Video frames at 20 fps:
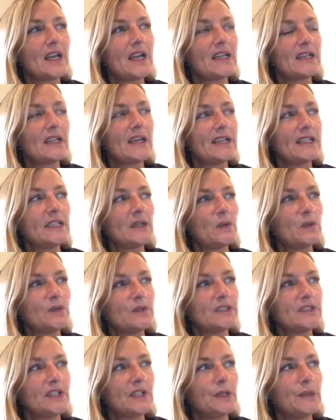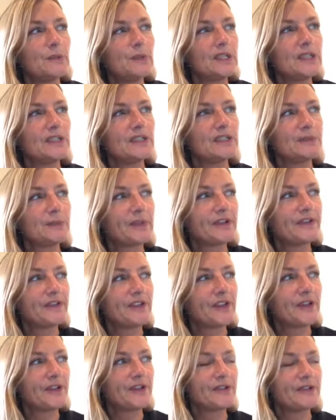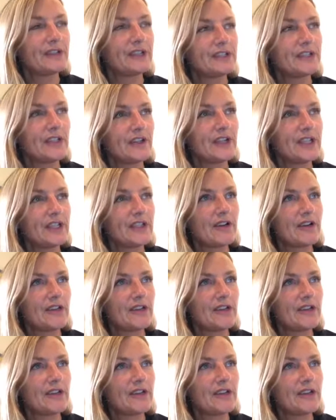and, and also because my father had died,